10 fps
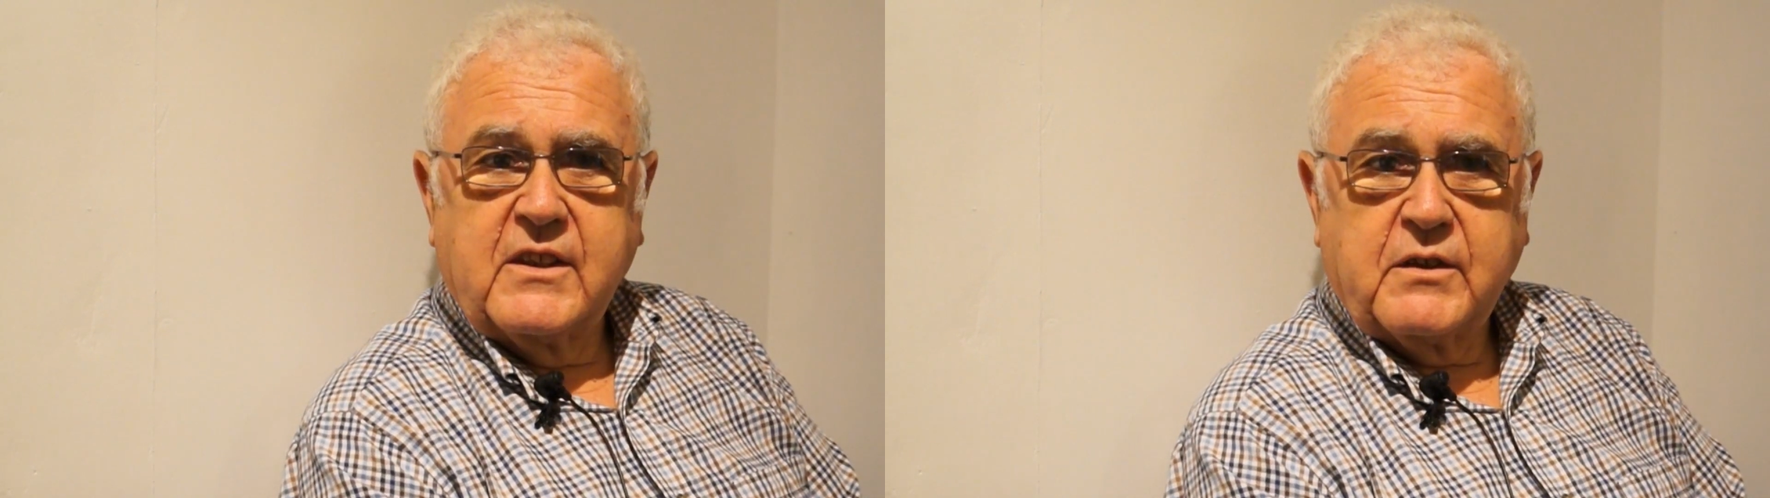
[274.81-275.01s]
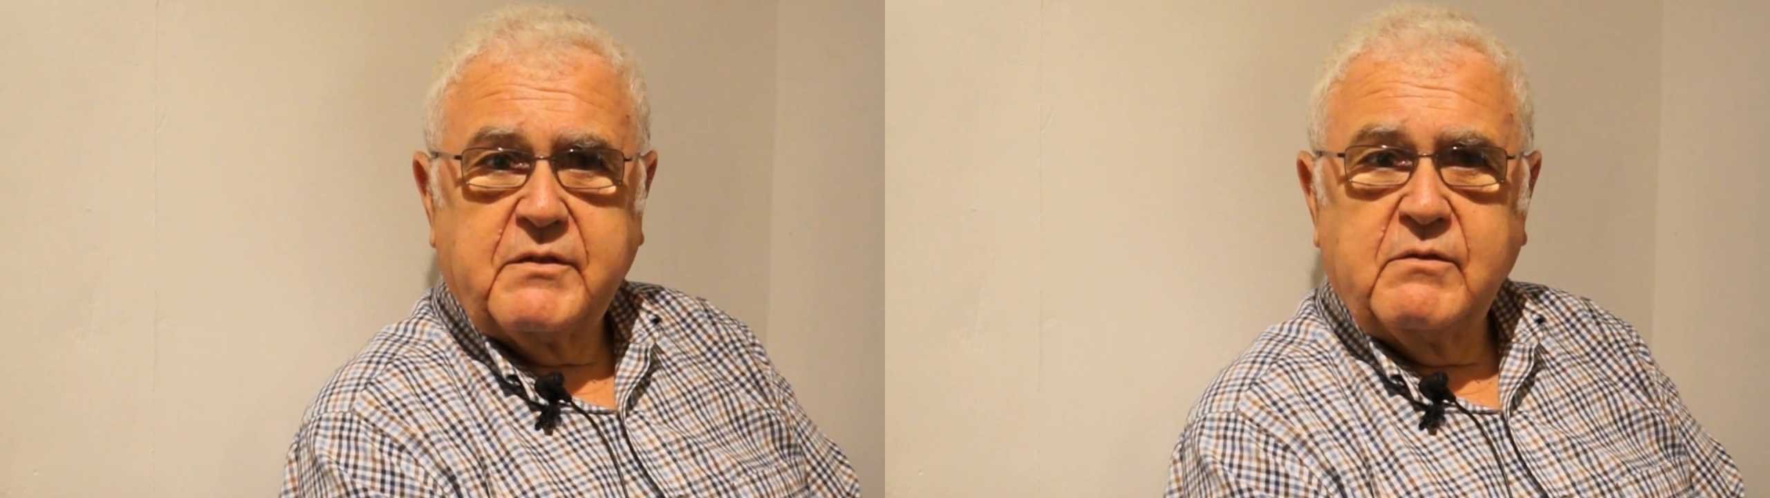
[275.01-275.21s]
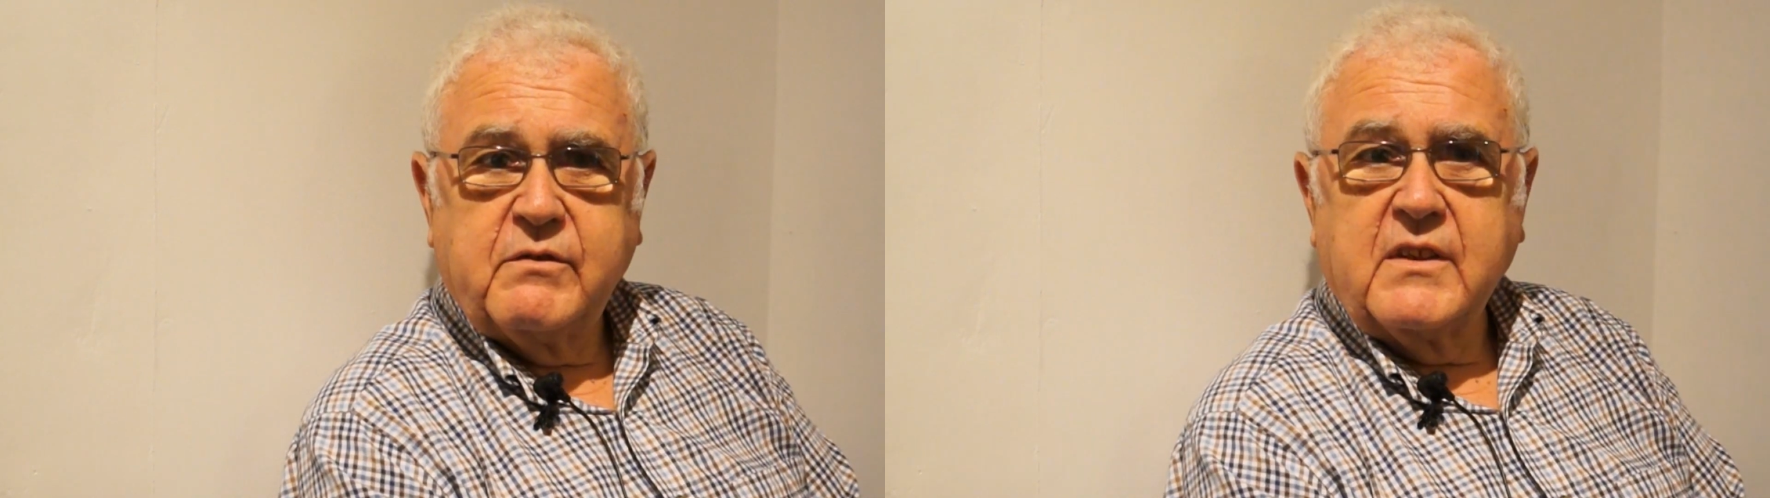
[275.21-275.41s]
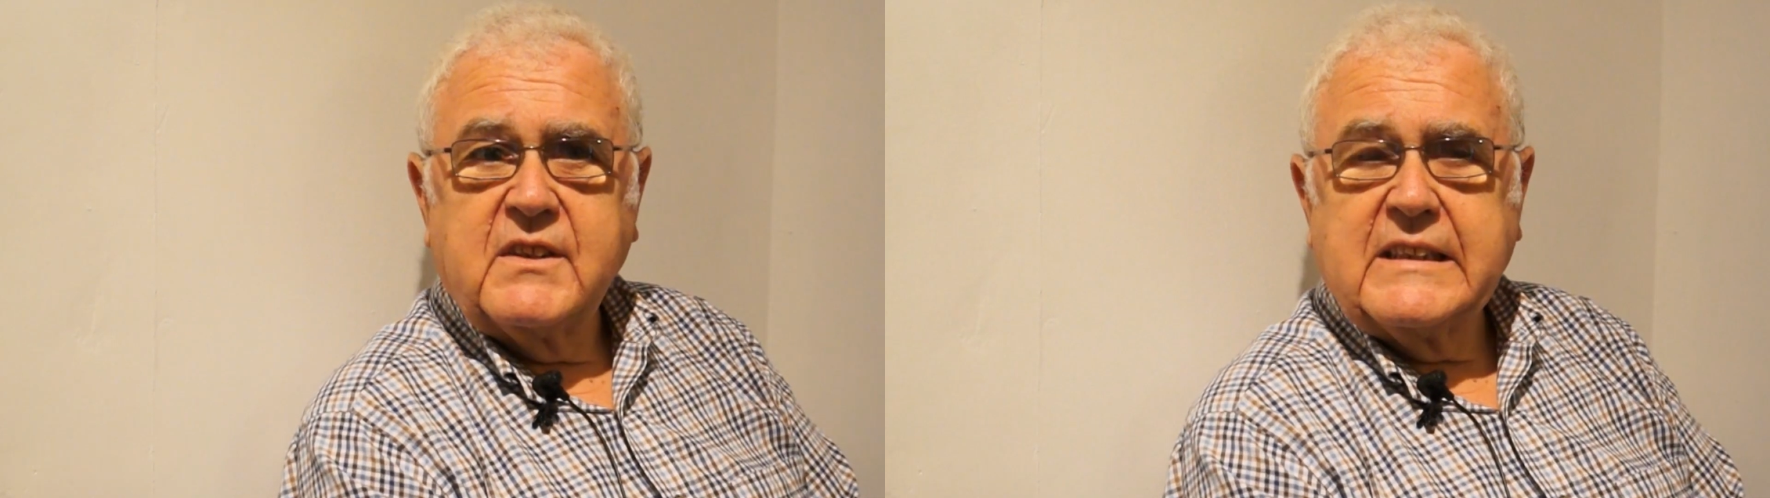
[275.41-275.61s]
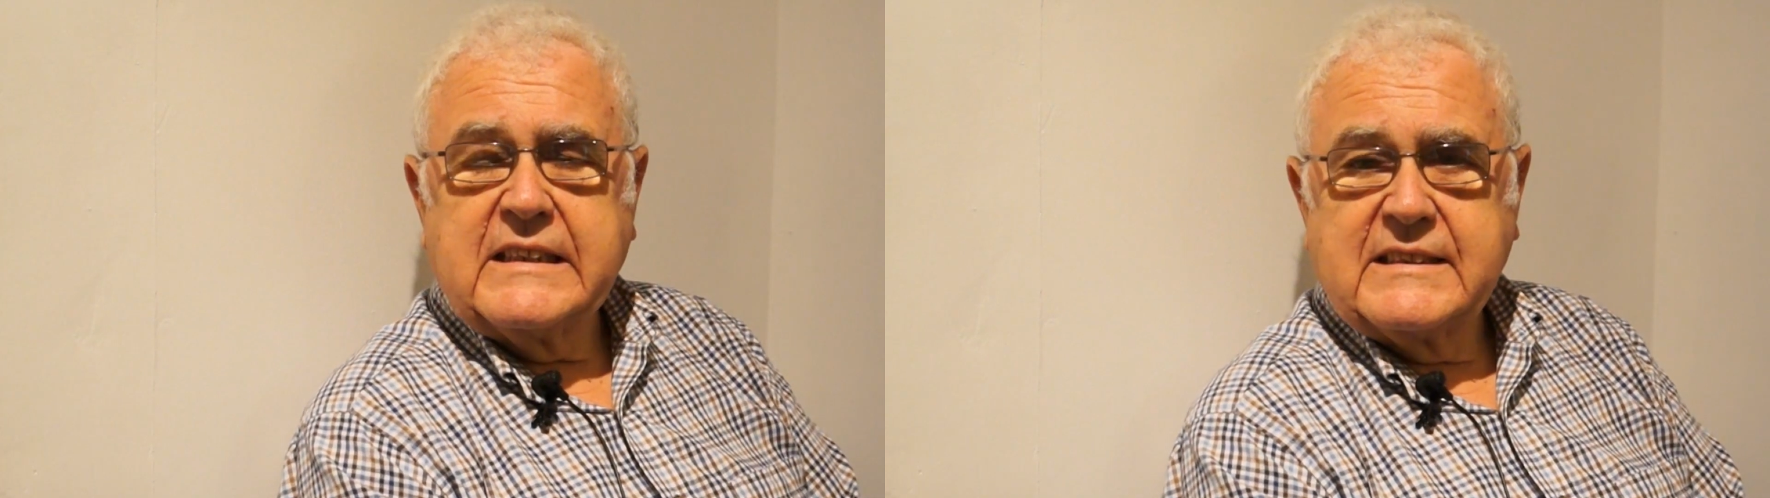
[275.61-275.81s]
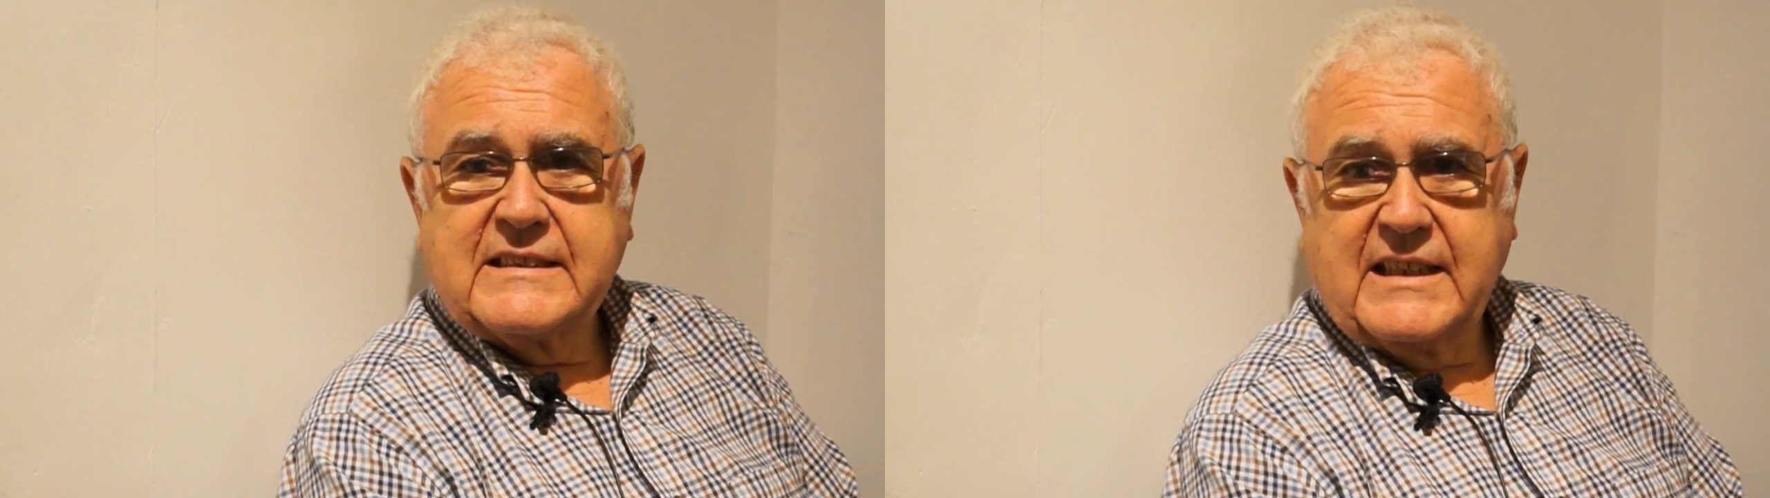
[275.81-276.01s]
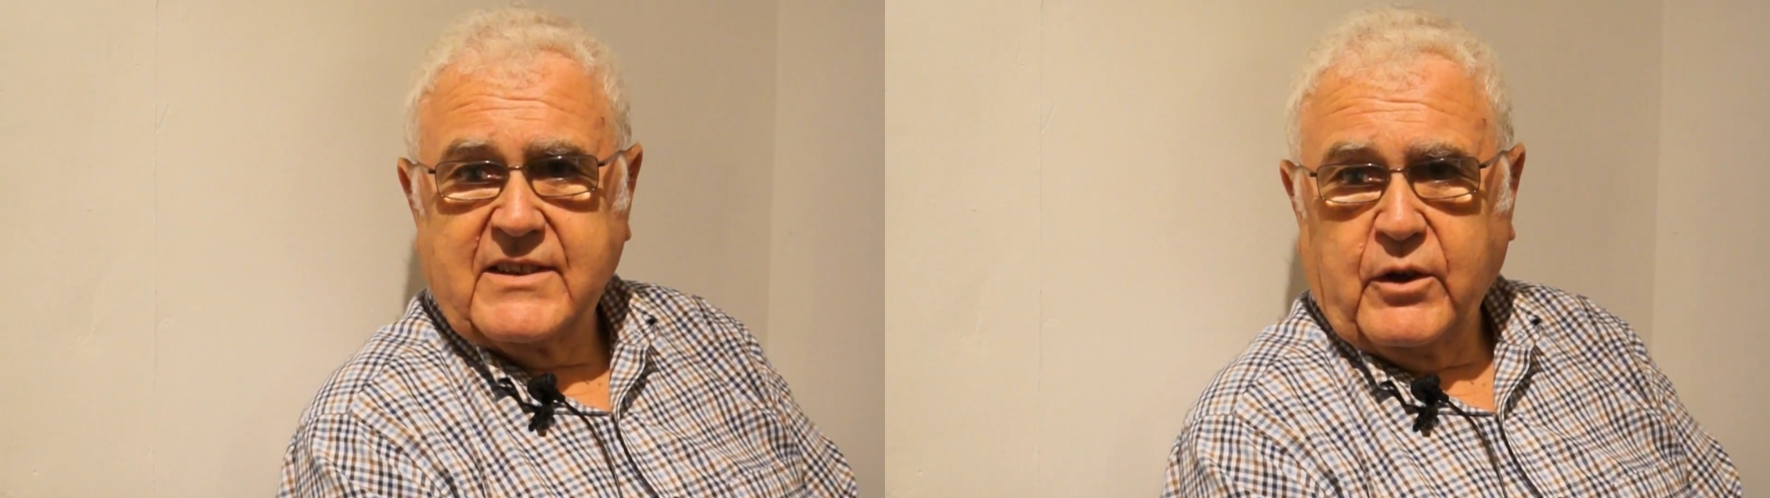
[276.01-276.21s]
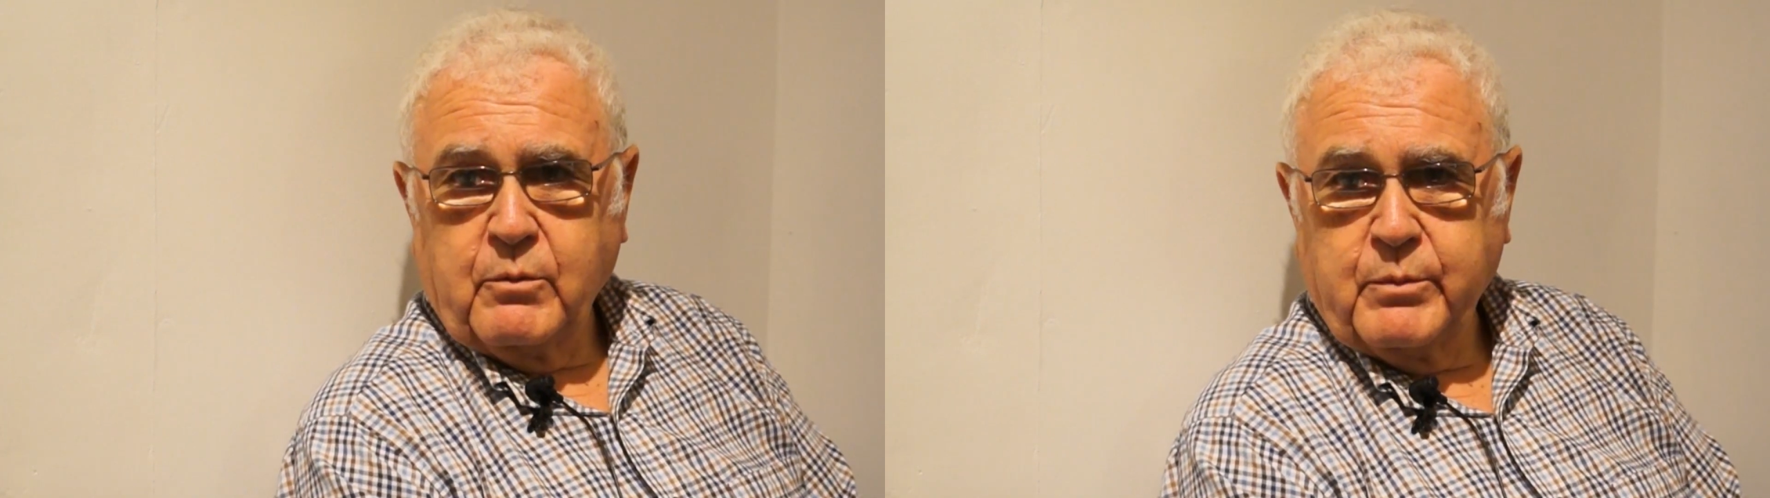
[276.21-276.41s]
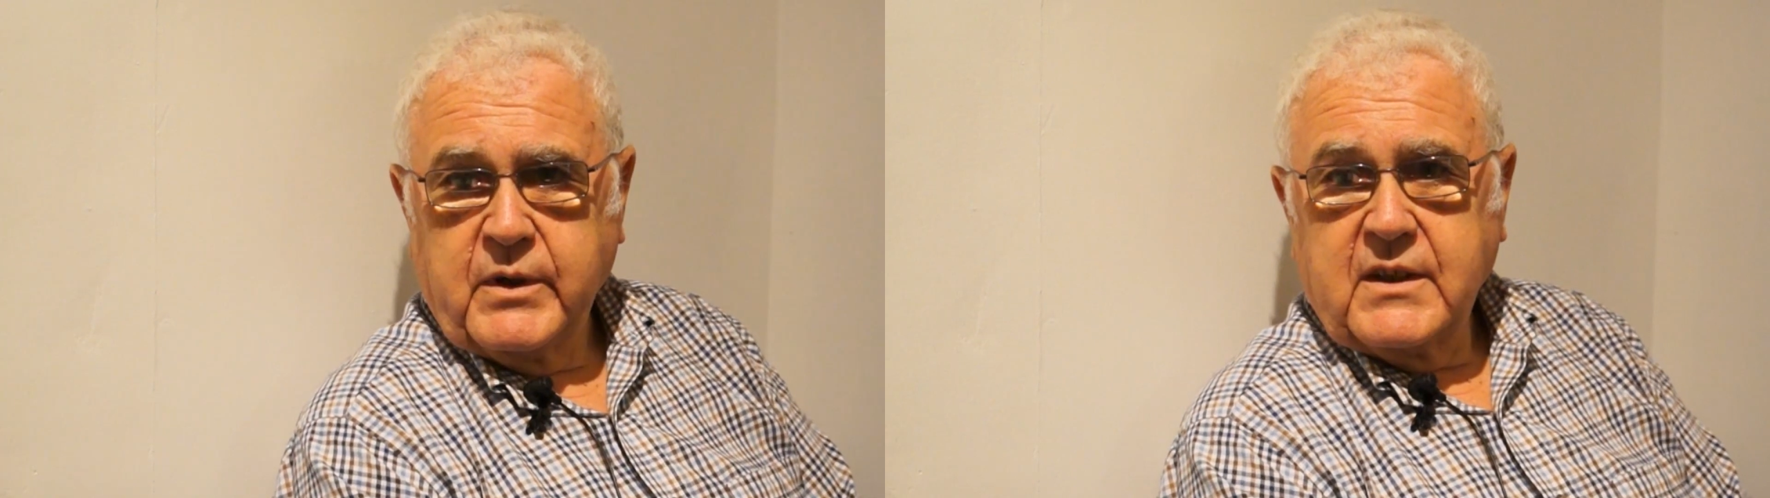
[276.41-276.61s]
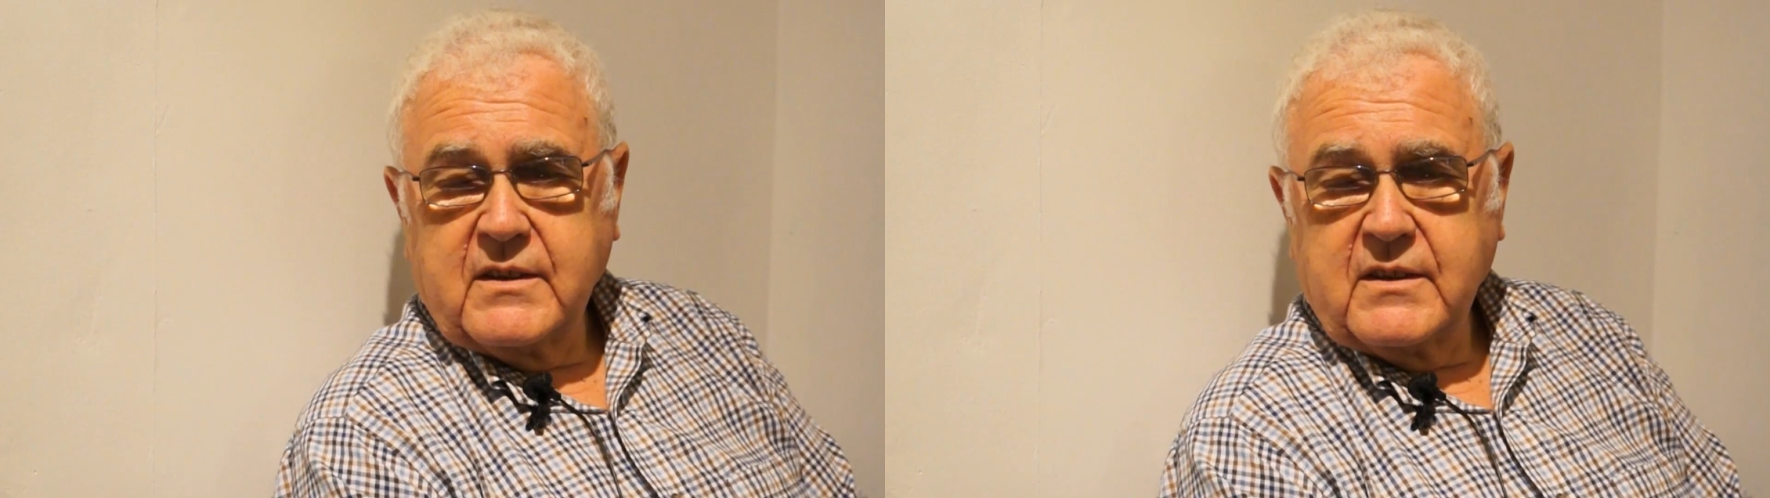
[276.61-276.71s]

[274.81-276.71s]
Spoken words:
Griffin Fund is set up